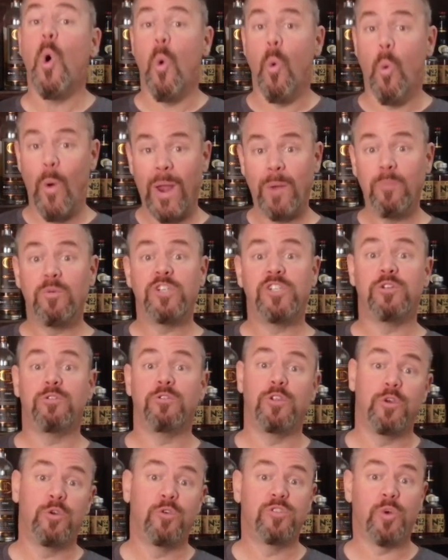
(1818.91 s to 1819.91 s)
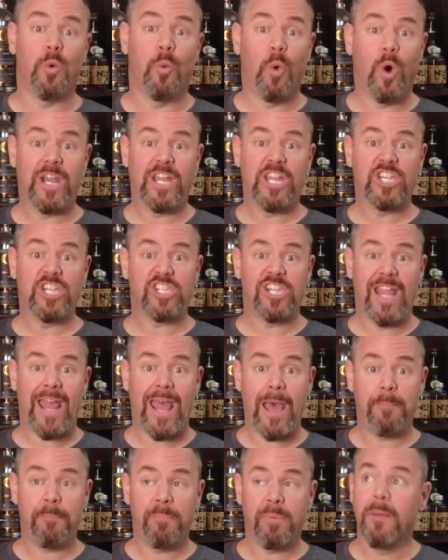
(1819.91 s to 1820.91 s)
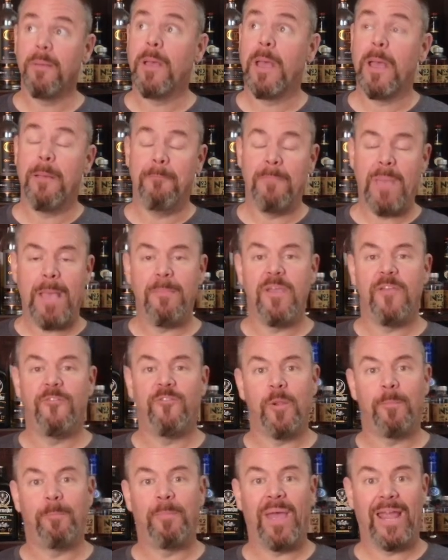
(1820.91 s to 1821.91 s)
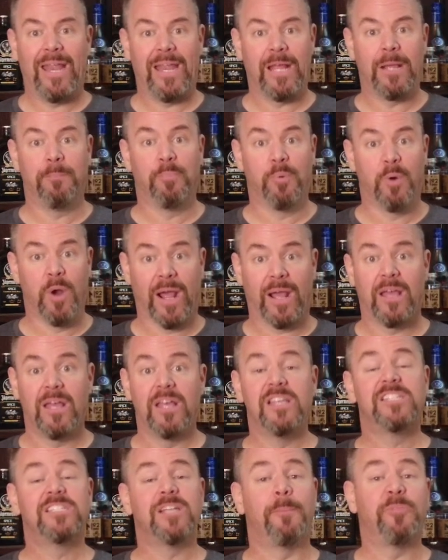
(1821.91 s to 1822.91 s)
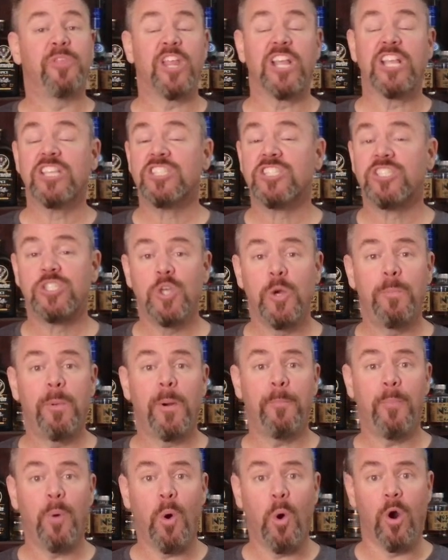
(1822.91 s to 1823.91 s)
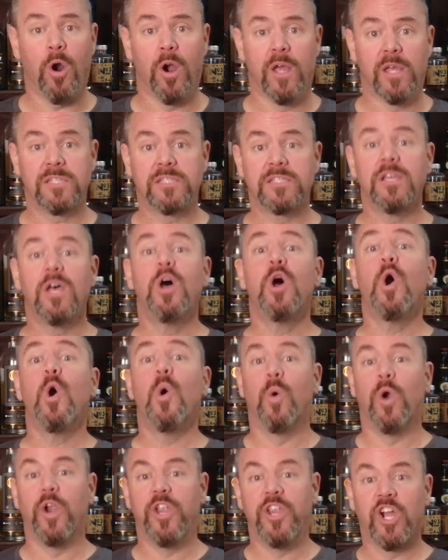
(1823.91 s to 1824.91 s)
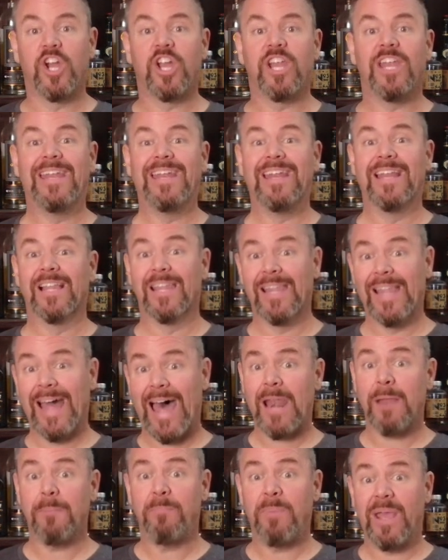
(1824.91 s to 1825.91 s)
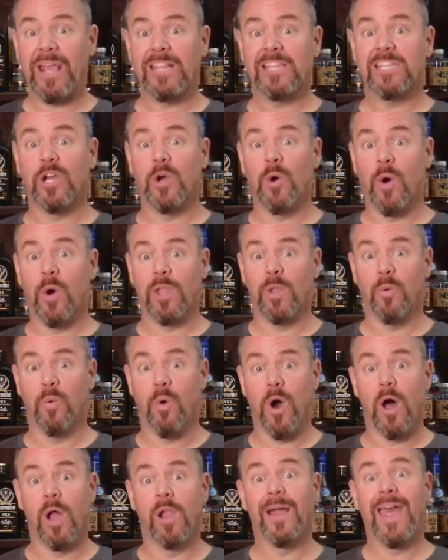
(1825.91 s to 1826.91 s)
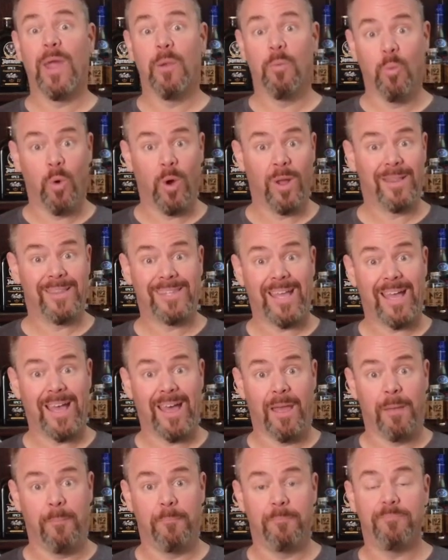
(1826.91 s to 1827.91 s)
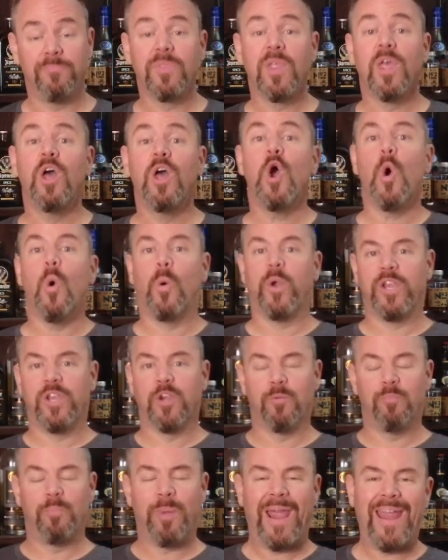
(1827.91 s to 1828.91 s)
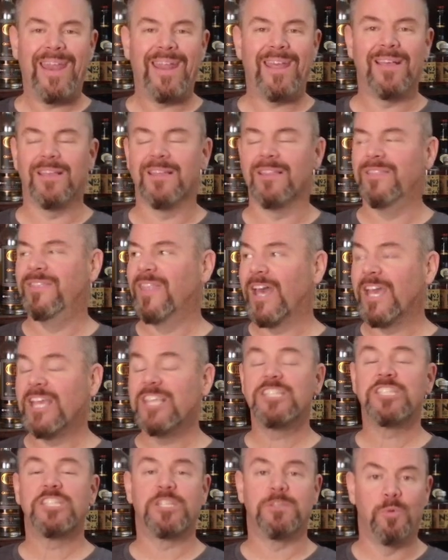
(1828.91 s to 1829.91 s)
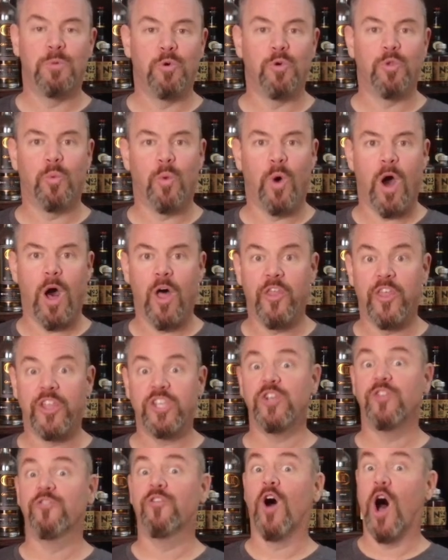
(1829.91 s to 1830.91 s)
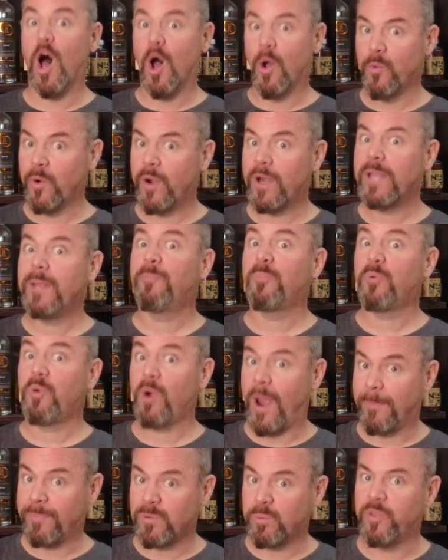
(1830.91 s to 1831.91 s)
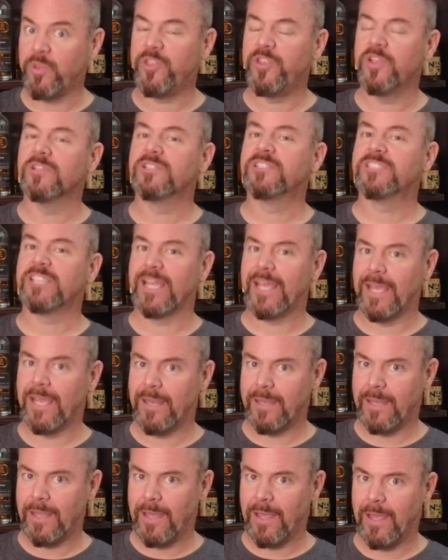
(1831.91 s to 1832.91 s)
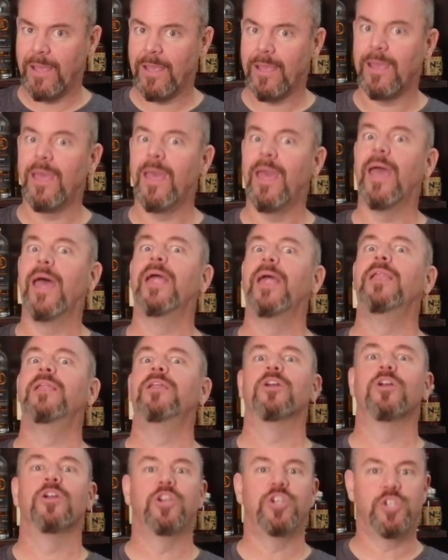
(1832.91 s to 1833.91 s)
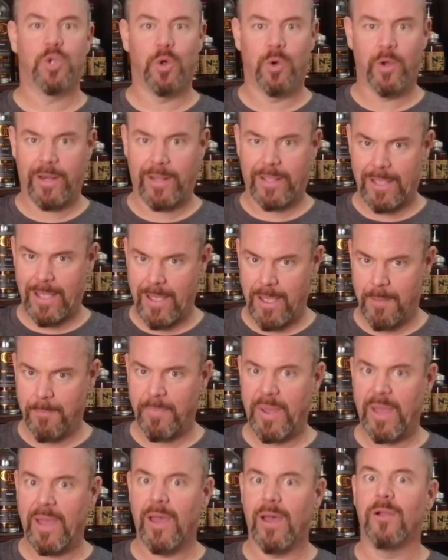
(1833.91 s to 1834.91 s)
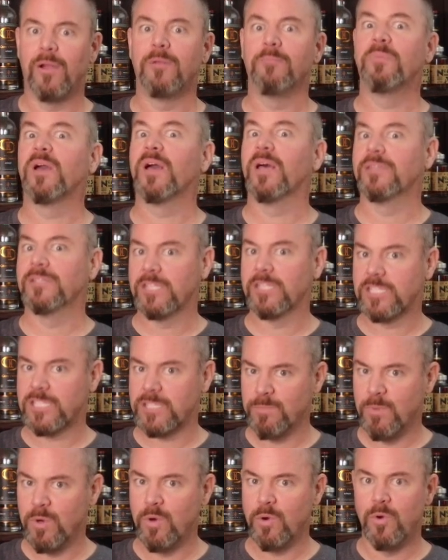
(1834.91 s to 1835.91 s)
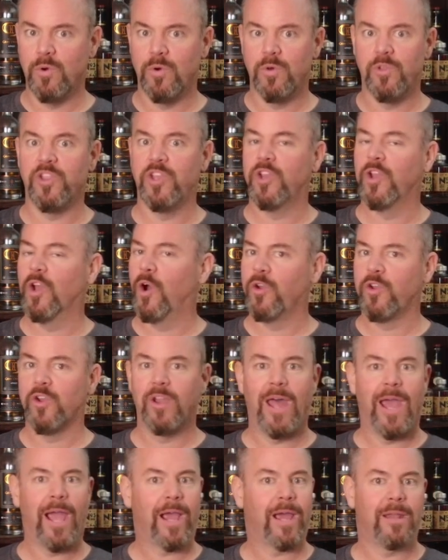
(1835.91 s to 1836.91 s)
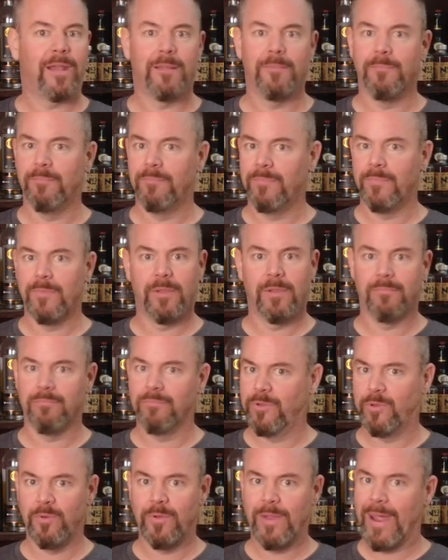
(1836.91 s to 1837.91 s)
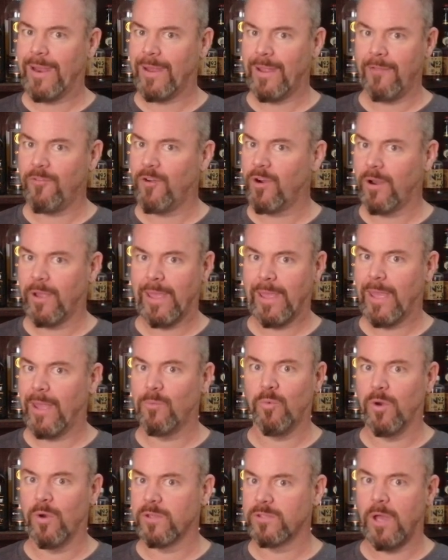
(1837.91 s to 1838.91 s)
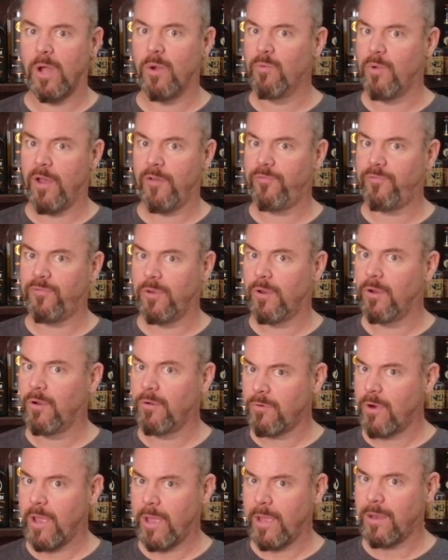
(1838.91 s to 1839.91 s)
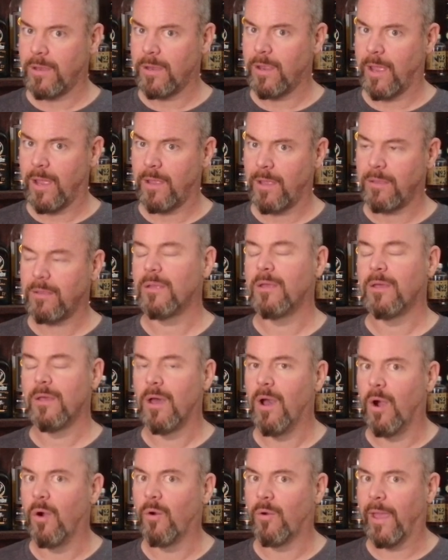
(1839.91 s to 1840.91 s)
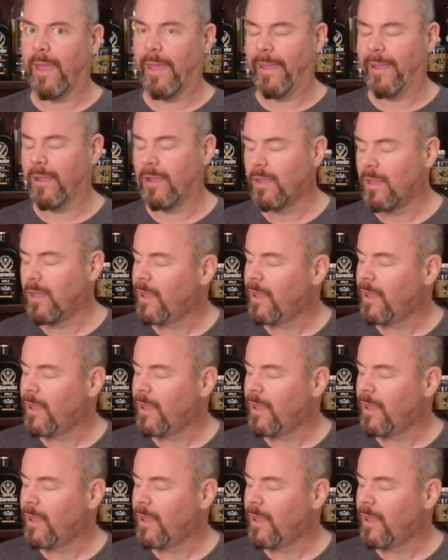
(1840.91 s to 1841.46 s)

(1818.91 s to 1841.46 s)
When would you use a 1 inch nap? Maybe if you're painting brick, something super porous where you're going to need a lot of paint to go on the wall at one time. When you're painting a nice smooth wall that you've already prepped with your sanding and your joint compound because it's smooth, you know you're not going to do that ever again where it's all rough, you know, right? Yeah? Okay.